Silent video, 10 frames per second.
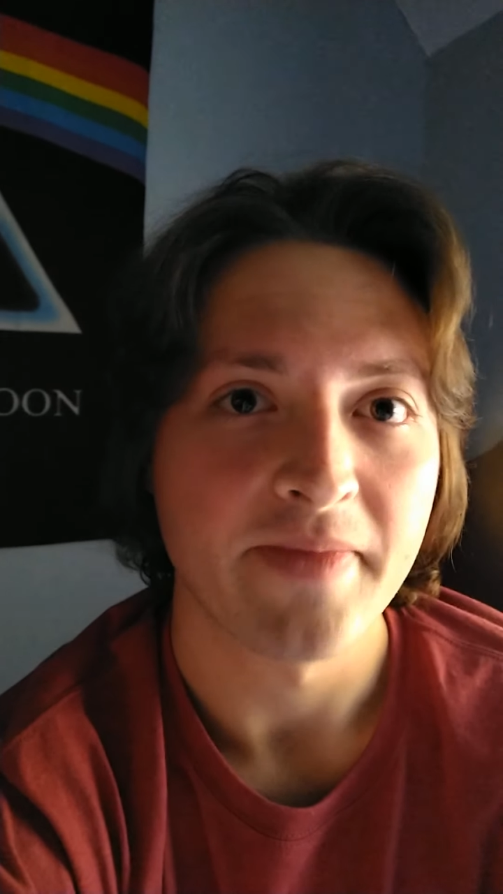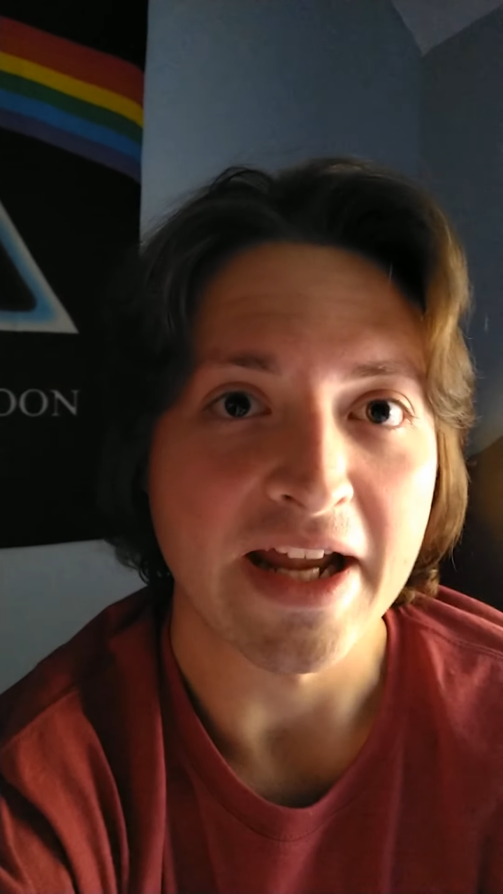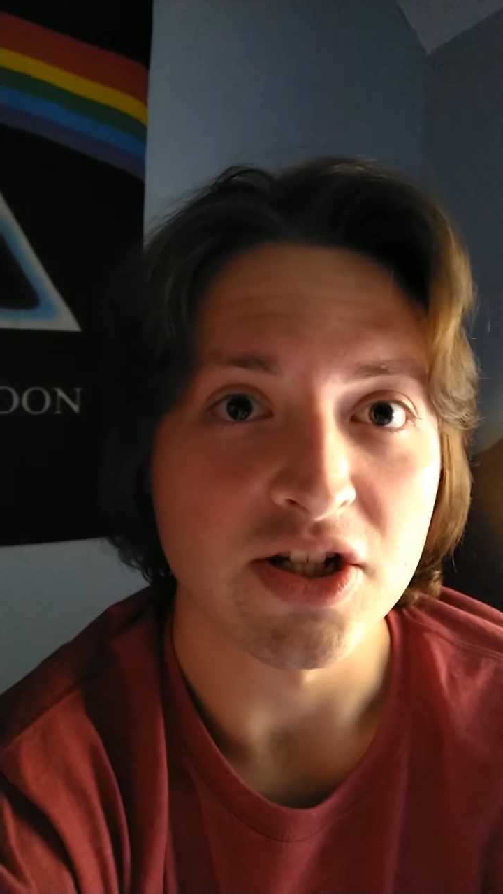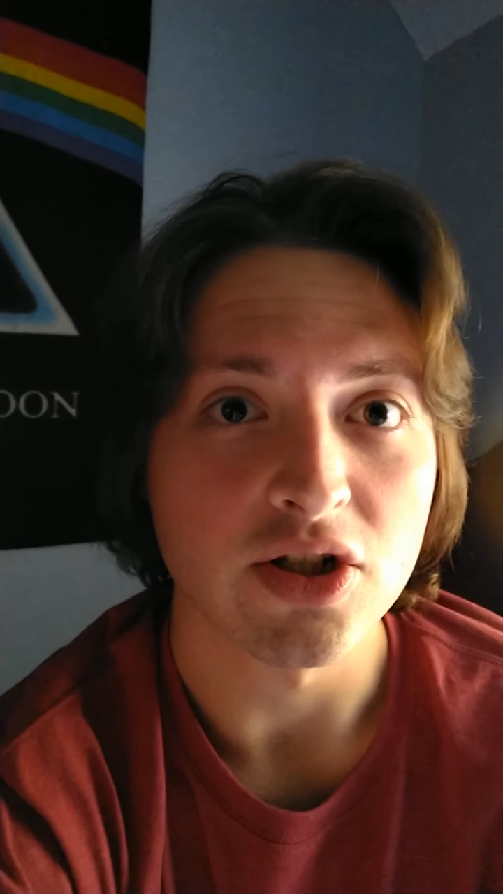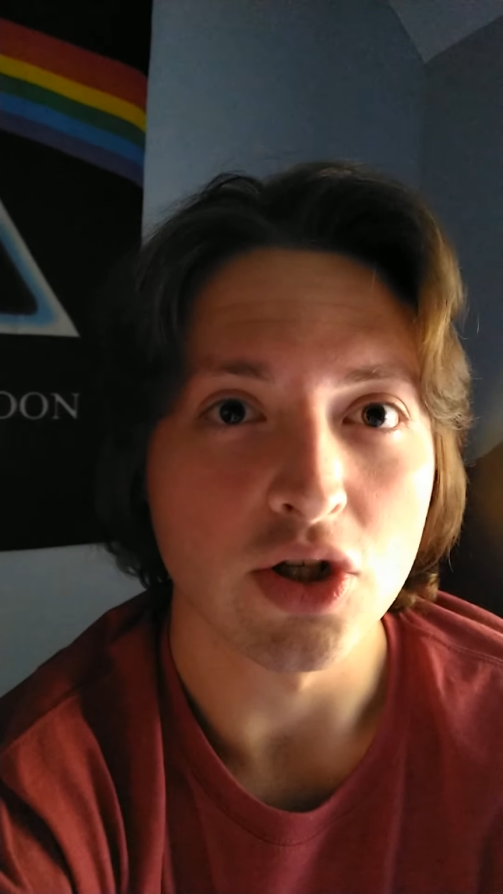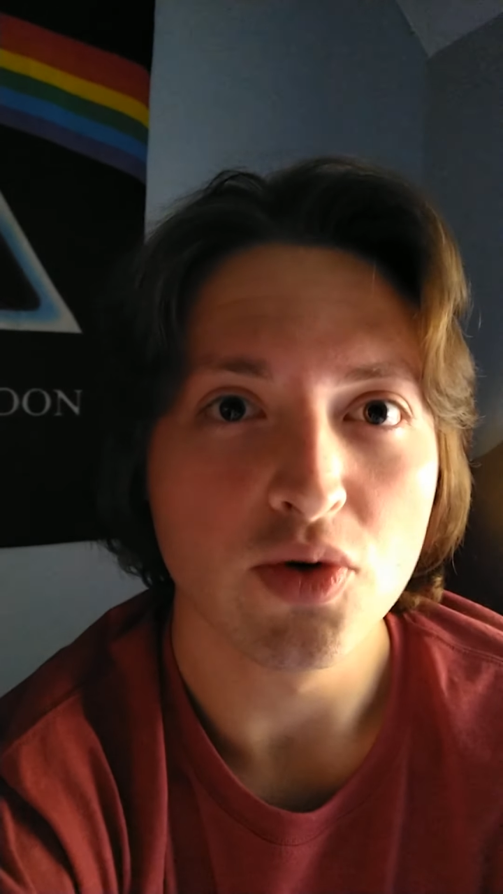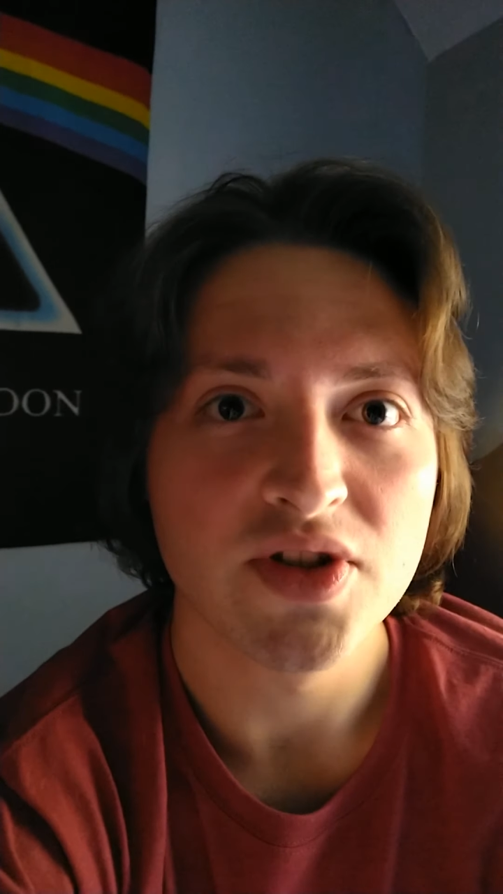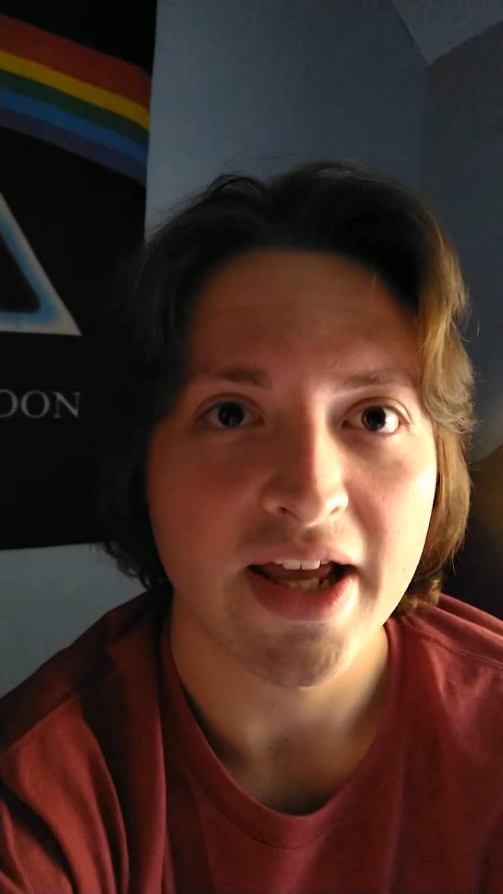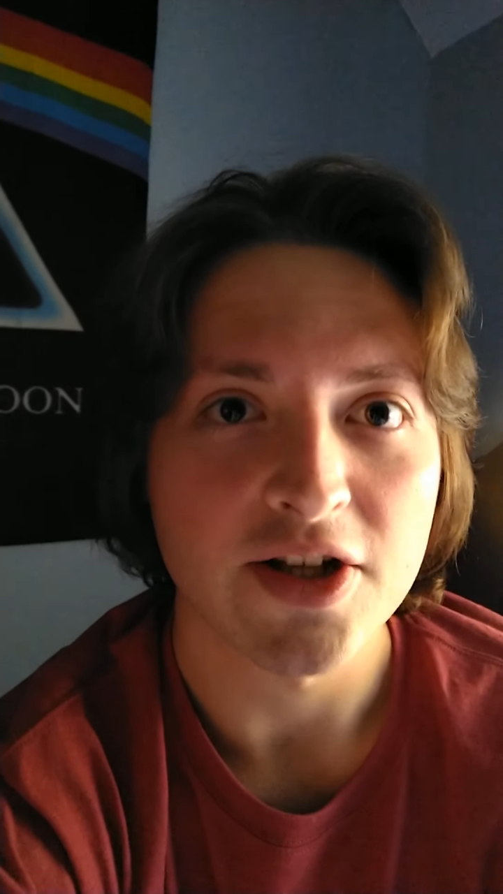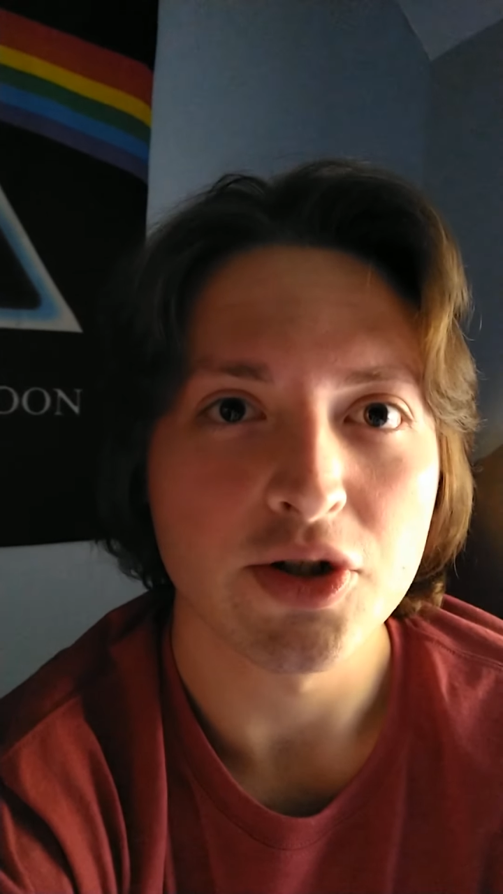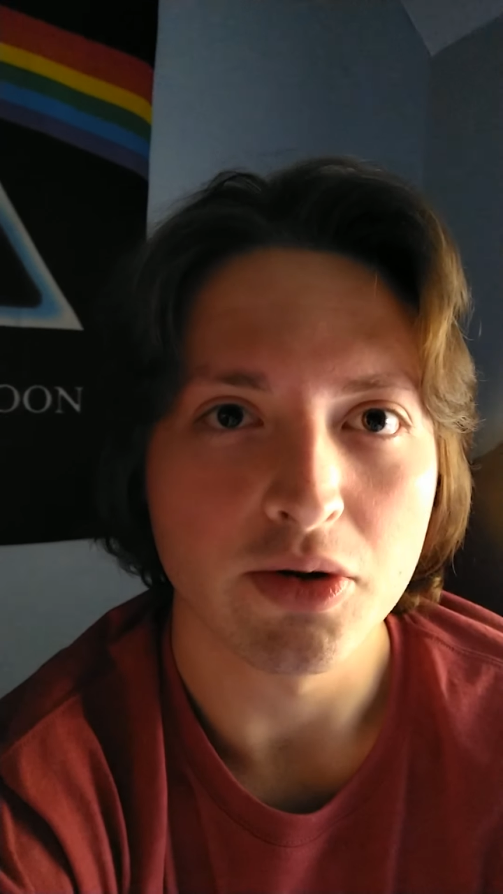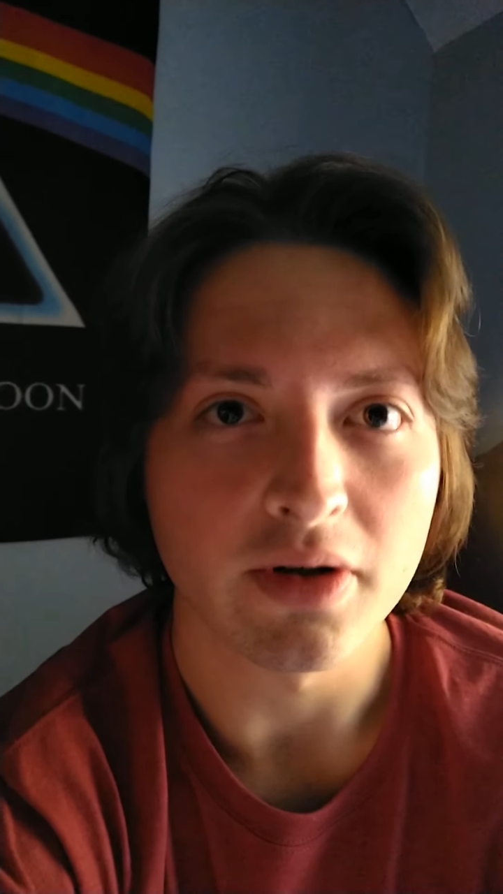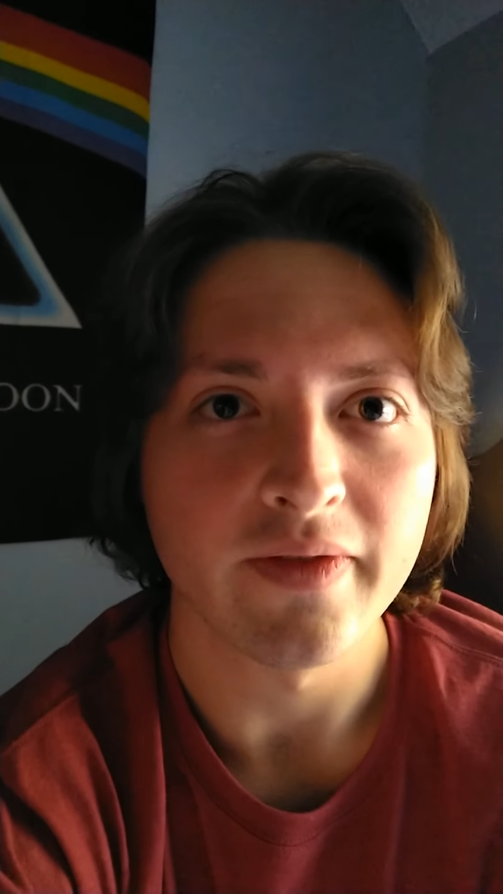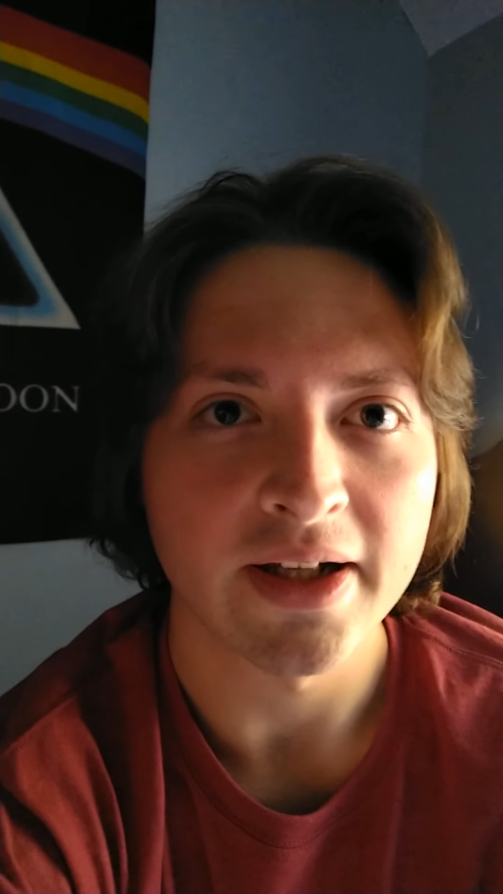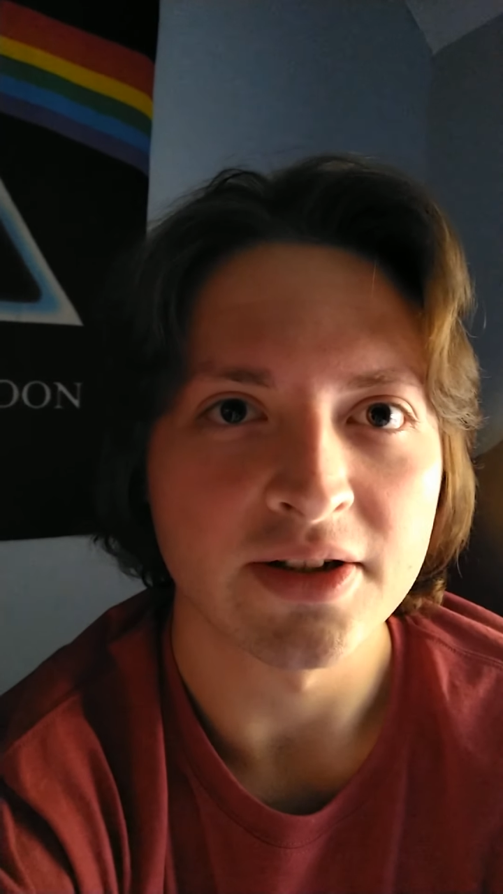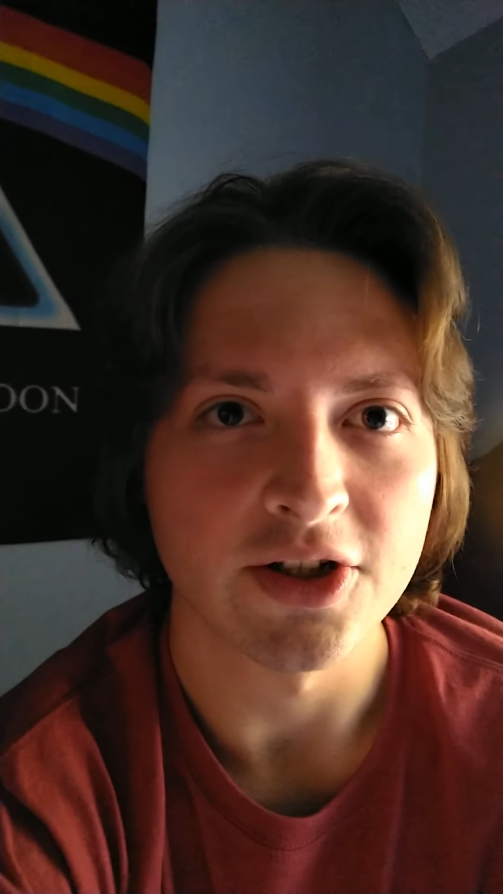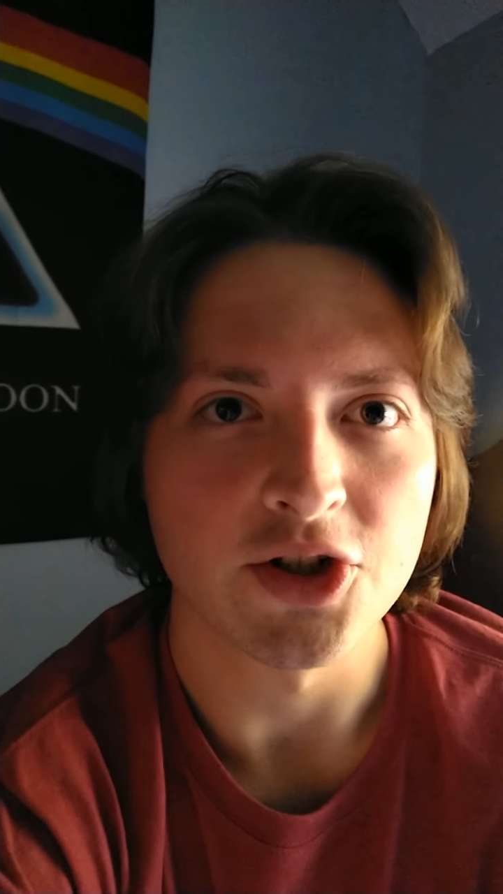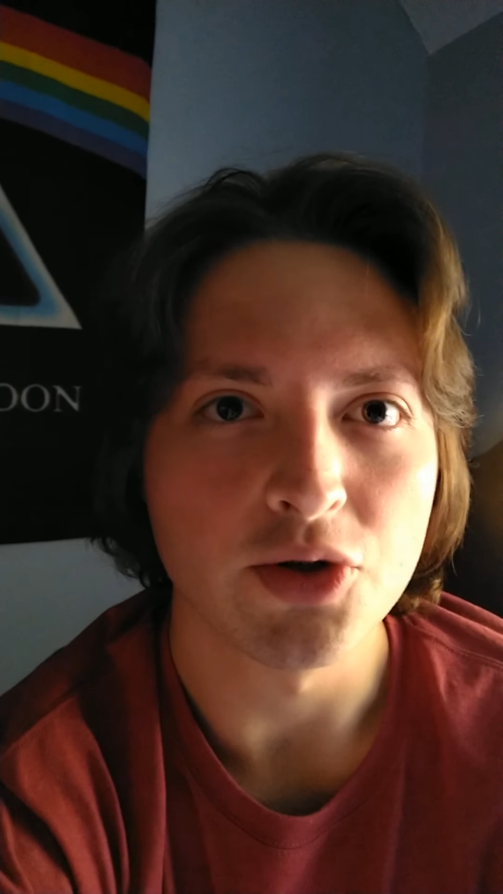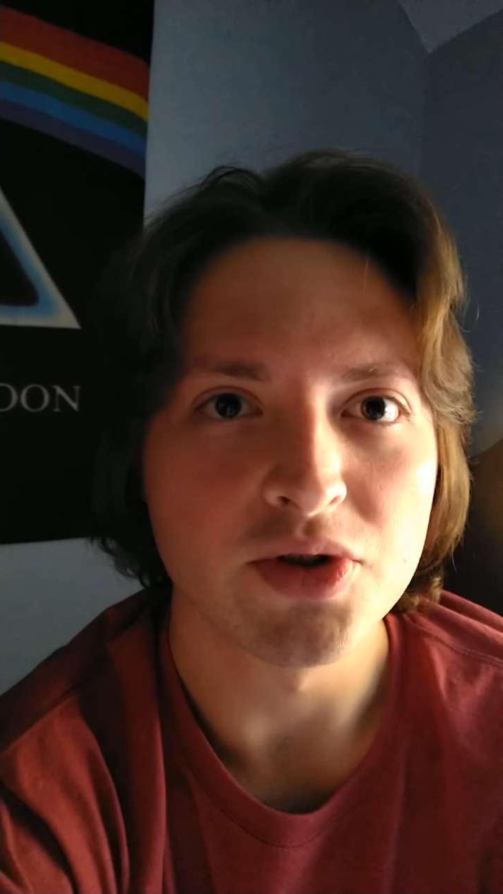And use that to your advantage.